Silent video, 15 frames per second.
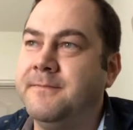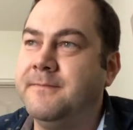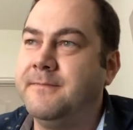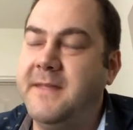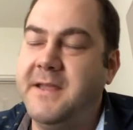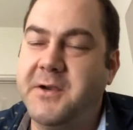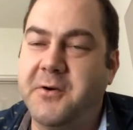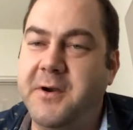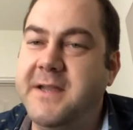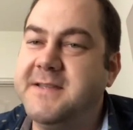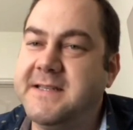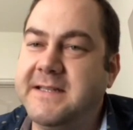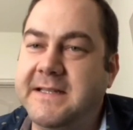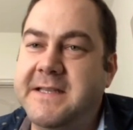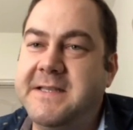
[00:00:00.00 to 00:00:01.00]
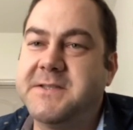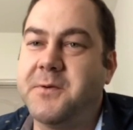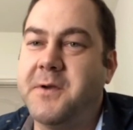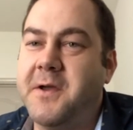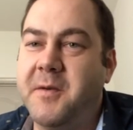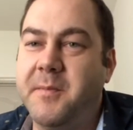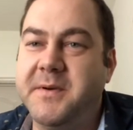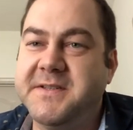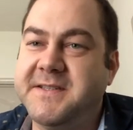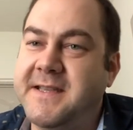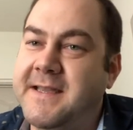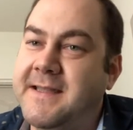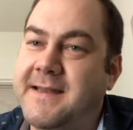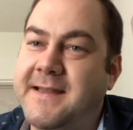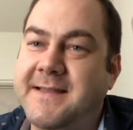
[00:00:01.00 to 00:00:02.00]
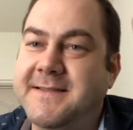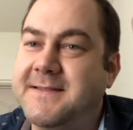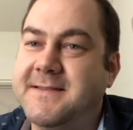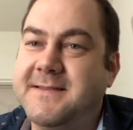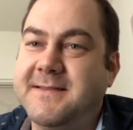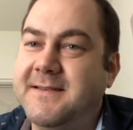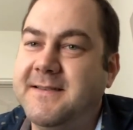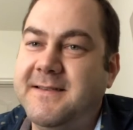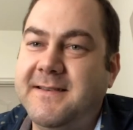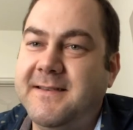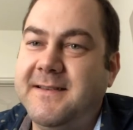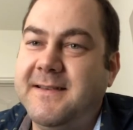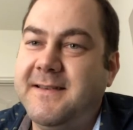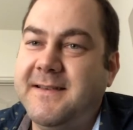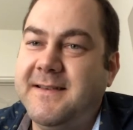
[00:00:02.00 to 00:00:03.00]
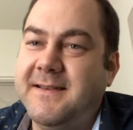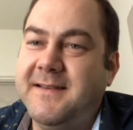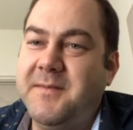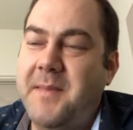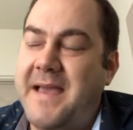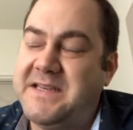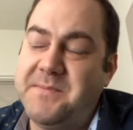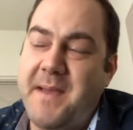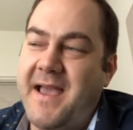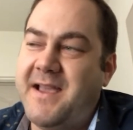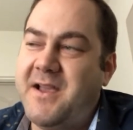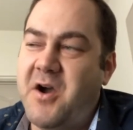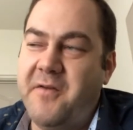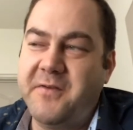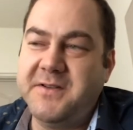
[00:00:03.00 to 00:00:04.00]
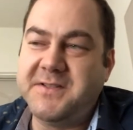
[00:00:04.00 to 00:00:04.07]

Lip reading: increased at least 300%, and that's back-to-back conference